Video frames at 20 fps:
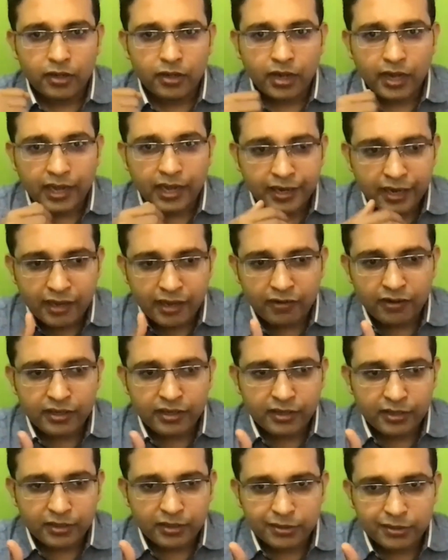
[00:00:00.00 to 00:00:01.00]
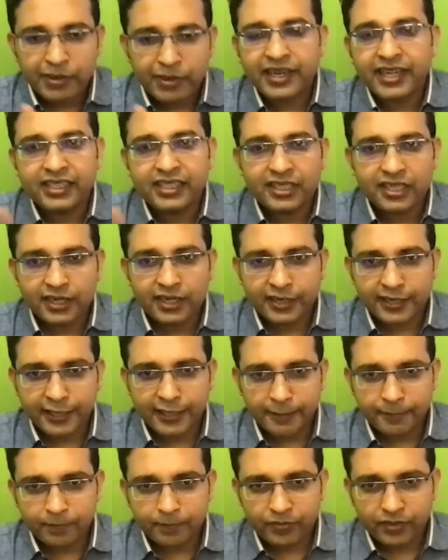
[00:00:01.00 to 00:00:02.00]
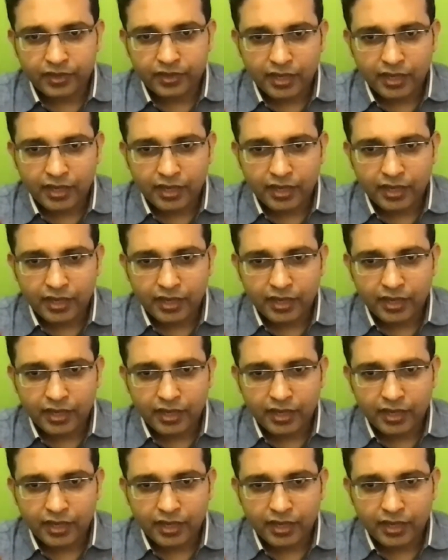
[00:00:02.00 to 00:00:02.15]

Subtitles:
and I'll spend extra time